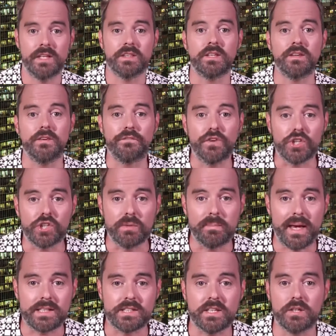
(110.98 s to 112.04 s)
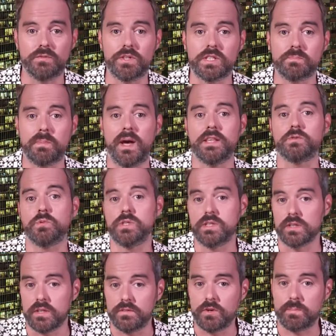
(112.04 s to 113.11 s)
The official Mexican response was
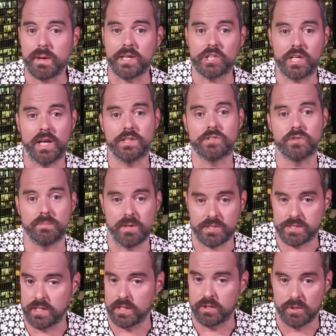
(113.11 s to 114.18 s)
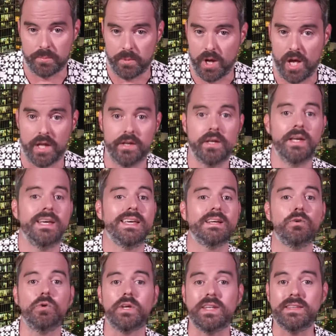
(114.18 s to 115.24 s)
delivered by Chancellor Marcelo Ebrard,
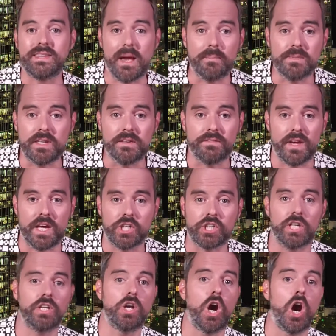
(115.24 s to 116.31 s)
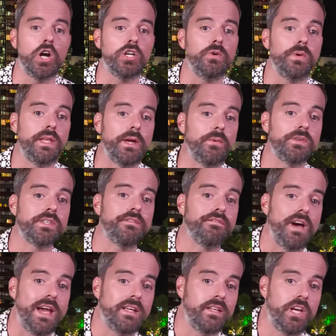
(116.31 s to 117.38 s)
who condemned the invasion, arguing that it was a
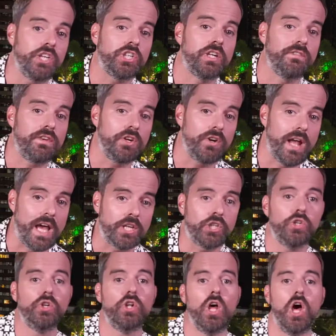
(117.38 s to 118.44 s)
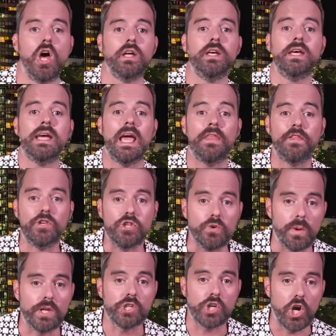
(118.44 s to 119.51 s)
violation of international law and the
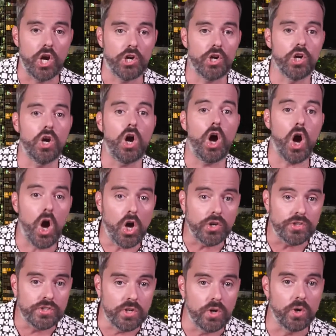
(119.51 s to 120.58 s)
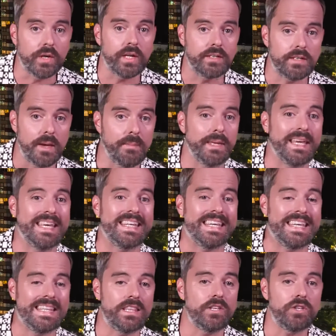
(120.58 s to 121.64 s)
UN Charter, also condemning it
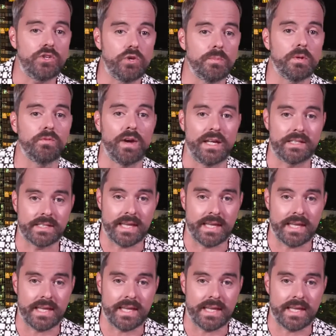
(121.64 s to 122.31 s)
in the Human Rights